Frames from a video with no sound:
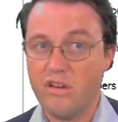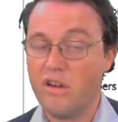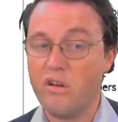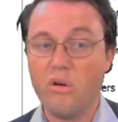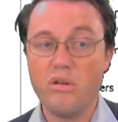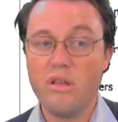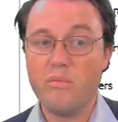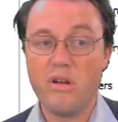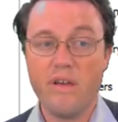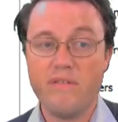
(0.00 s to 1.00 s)
You can call them
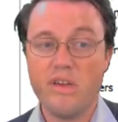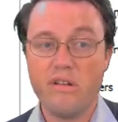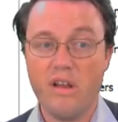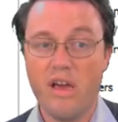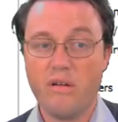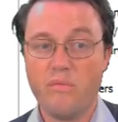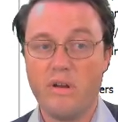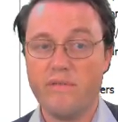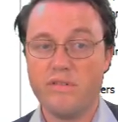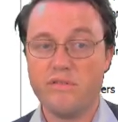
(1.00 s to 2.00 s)
whatever you like,
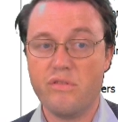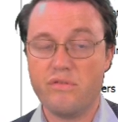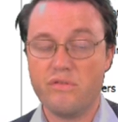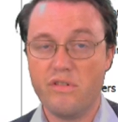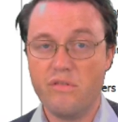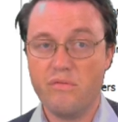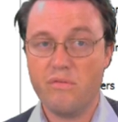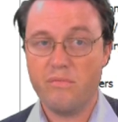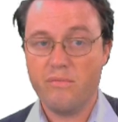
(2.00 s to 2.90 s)
whatever suits you.